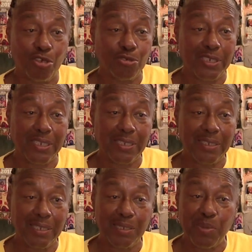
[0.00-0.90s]
you know
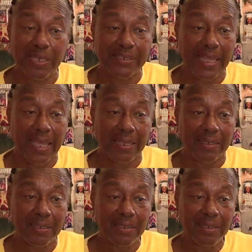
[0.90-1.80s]
D, he make a
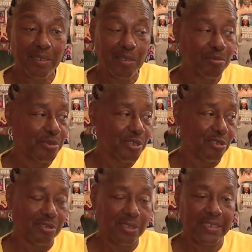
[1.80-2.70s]
dollar. But
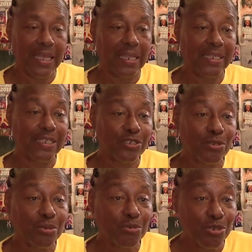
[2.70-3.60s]
look, the dollar ain't
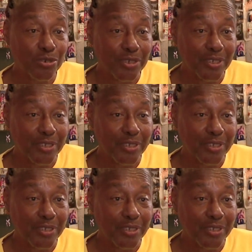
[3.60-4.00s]
doing him no